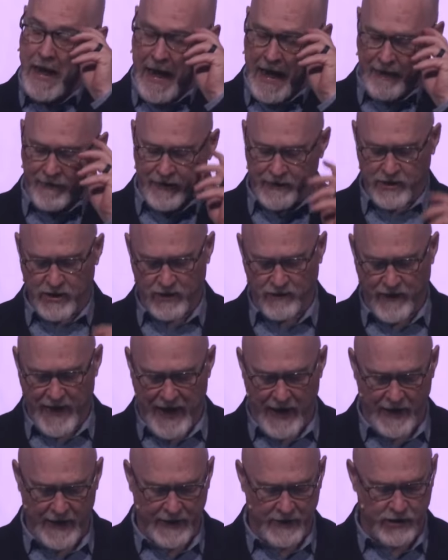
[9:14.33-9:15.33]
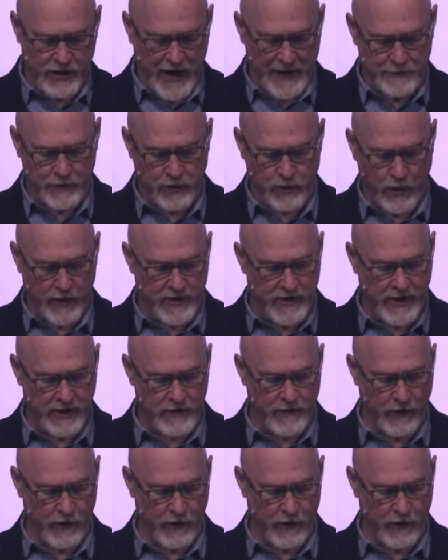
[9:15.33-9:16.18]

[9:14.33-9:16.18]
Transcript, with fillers: And this is found in chapter 26,